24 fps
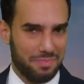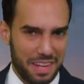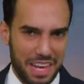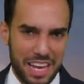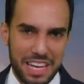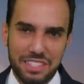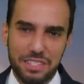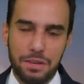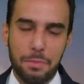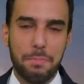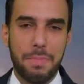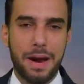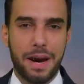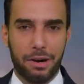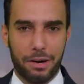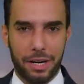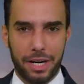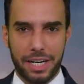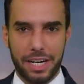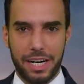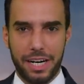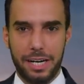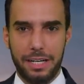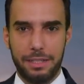is
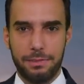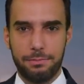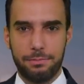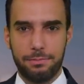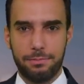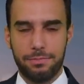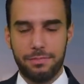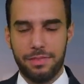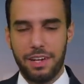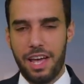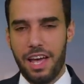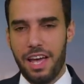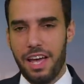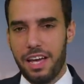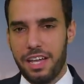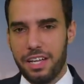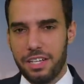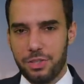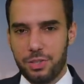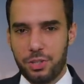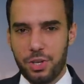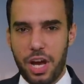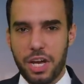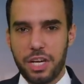America.
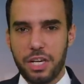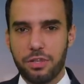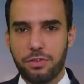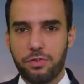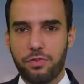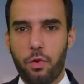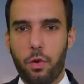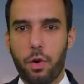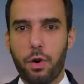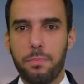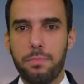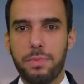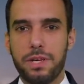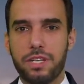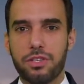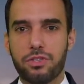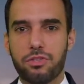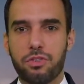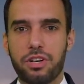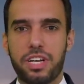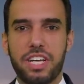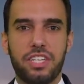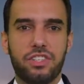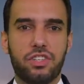China's foreign
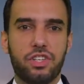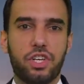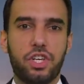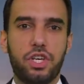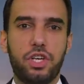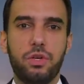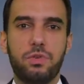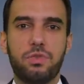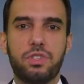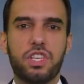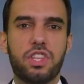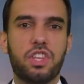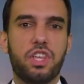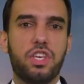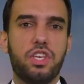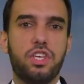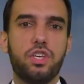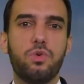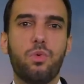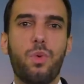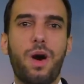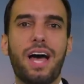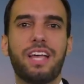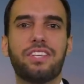ministry is accusing
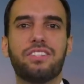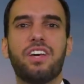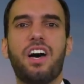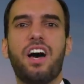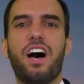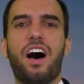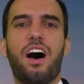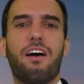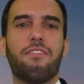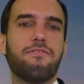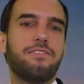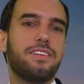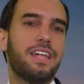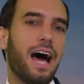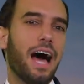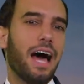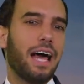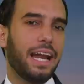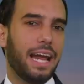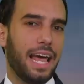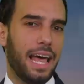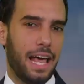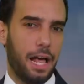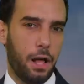the US of
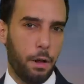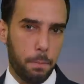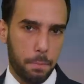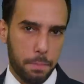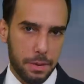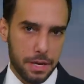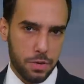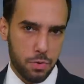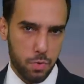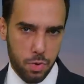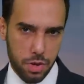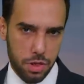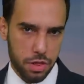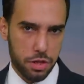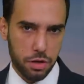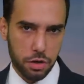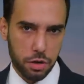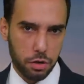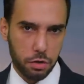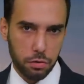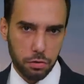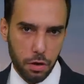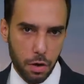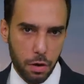not helping with the
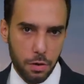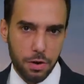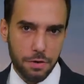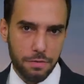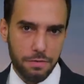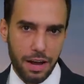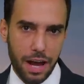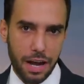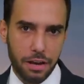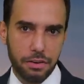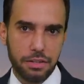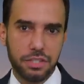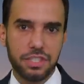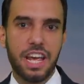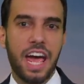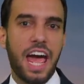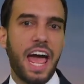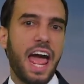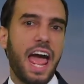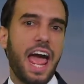coronavirus